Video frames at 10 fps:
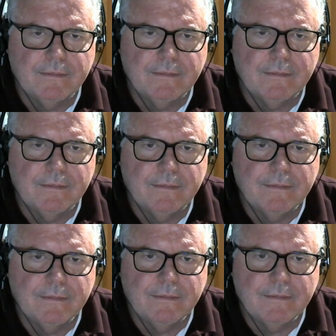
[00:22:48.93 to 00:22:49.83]

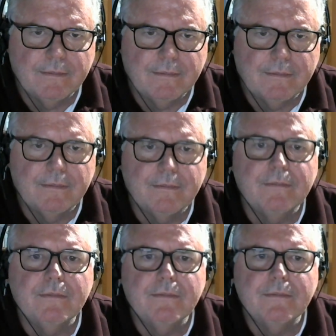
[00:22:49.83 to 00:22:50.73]

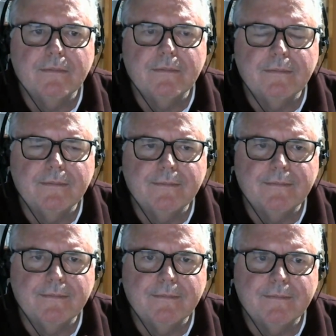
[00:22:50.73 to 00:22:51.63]

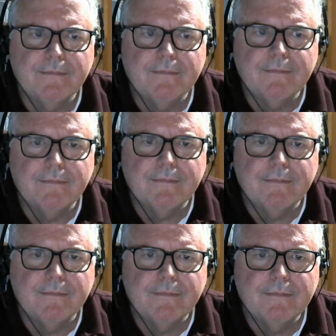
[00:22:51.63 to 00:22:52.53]

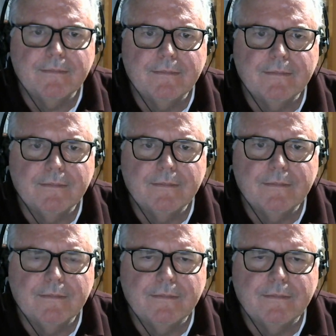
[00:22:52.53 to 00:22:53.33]
The person shown says nothing.